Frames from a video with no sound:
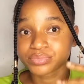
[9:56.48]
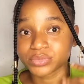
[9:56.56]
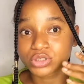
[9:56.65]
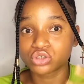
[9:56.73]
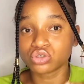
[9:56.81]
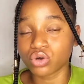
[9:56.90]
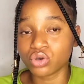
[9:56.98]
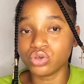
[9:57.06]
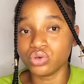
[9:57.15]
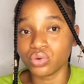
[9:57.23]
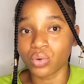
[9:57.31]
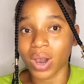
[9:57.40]
show
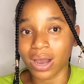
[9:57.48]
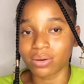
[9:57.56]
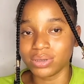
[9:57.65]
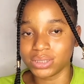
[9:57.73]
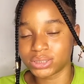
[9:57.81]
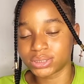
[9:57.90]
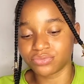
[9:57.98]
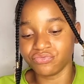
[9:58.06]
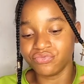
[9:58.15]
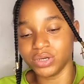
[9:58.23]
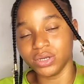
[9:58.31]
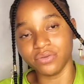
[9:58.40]
you how it's
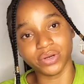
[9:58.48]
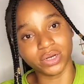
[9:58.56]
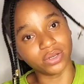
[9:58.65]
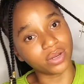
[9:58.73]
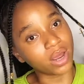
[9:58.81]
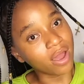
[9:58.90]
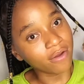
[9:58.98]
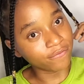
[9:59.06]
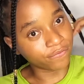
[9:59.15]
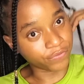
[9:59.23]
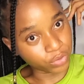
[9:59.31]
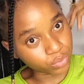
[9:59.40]
really really
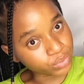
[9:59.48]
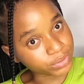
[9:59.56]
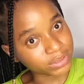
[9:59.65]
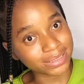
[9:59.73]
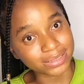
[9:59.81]
fused.